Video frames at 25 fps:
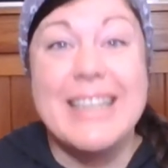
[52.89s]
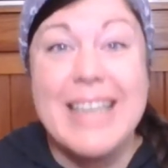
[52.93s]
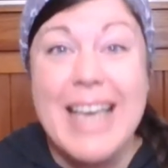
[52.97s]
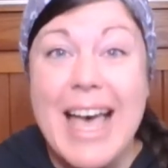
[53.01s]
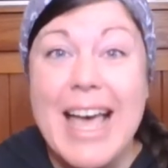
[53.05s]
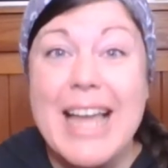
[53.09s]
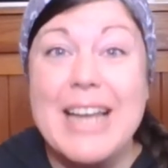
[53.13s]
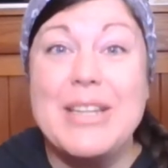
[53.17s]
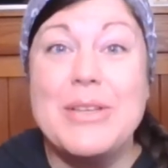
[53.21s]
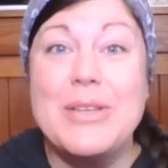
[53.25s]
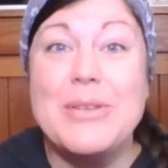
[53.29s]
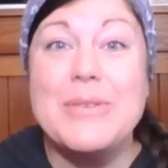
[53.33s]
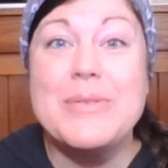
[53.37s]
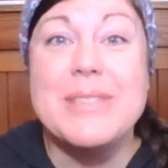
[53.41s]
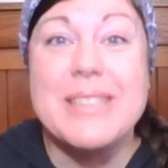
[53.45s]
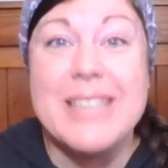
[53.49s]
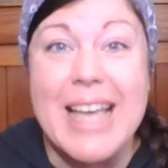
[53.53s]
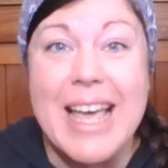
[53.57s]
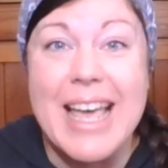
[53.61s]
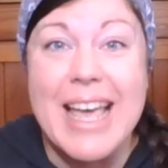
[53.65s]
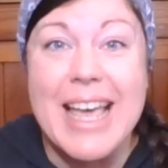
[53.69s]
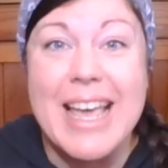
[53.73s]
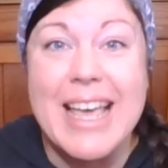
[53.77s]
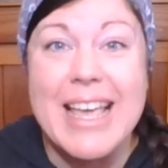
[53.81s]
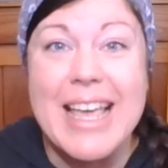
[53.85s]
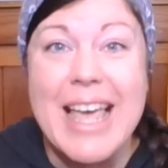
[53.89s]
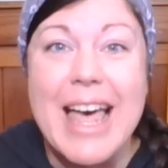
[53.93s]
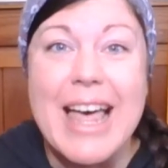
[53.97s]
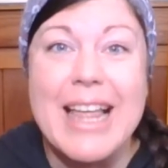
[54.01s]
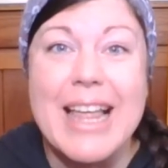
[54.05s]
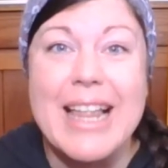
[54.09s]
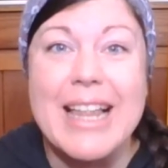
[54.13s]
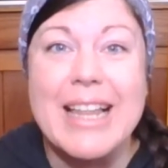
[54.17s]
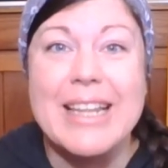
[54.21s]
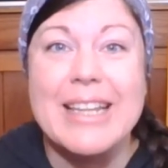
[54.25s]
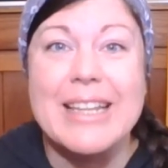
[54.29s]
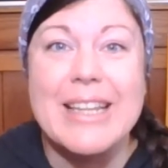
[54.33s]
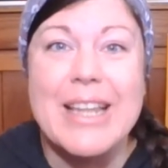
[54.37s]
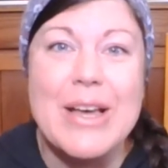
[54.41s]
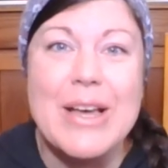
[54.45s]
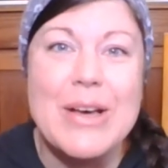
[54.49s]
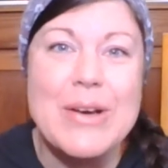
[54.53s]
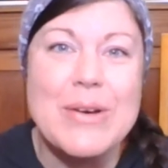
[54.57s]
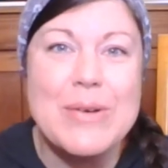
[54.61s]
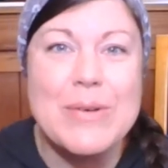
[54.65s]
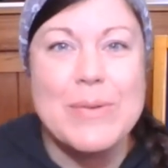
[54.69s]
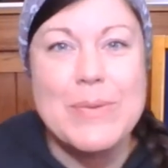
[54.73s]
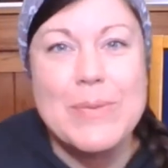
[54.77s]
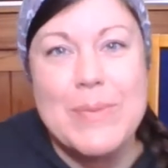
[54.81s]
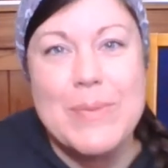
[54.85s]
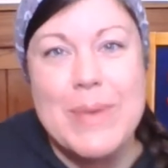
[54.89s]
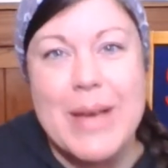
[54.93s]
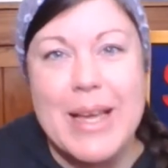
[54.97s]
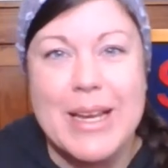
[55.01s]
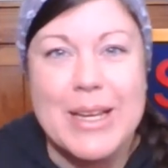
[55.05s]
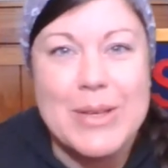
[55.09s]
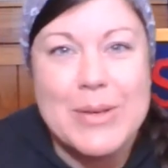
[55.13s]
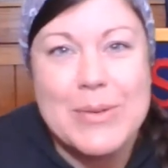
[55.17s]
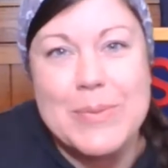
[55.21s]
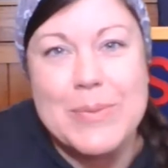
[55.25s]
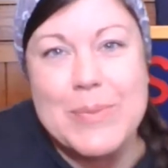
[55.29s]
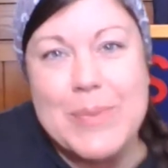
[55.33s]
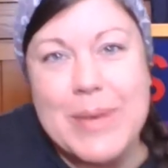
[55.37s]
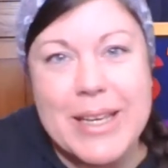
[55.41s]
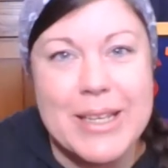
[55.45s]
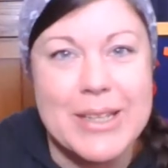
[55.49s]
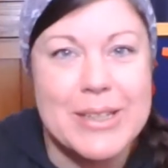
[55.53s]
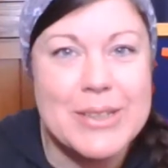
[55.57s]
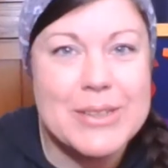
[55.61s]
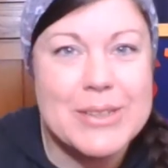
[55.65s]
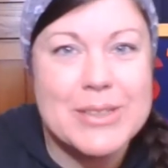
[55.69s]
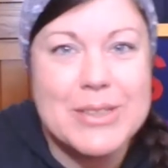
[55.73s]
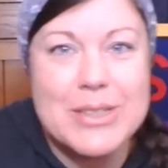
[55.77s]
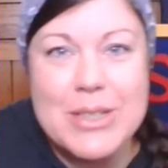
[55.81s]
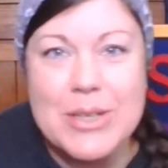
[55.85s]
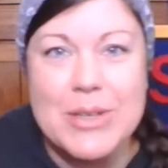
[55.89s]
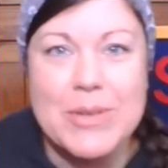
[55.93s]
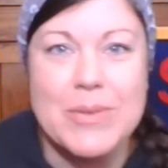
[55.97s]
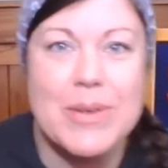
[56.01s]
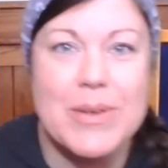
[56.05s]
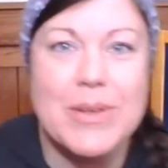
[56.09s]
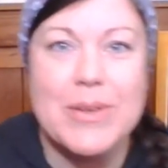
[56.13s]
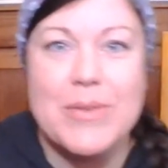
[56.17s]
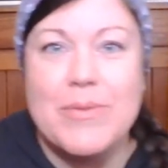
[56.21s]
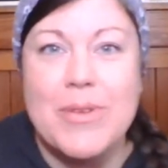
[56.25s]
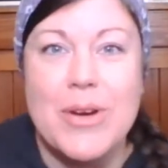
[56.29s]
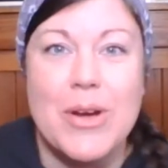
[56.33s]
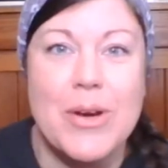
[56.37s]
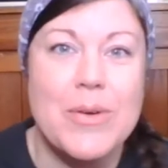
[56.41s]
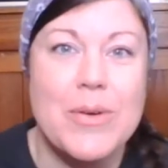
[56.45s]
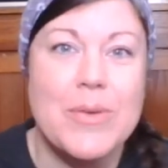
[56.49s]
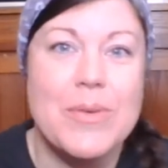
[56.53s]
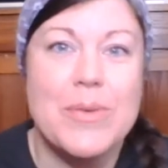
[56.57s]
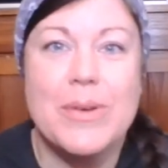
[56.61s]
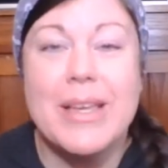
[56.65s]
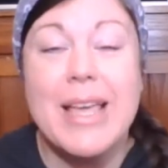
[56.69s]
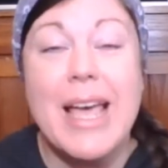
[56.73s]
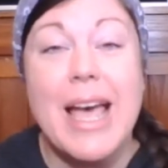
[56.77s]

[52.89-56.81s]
Can you say hello when you wiggle to and fro?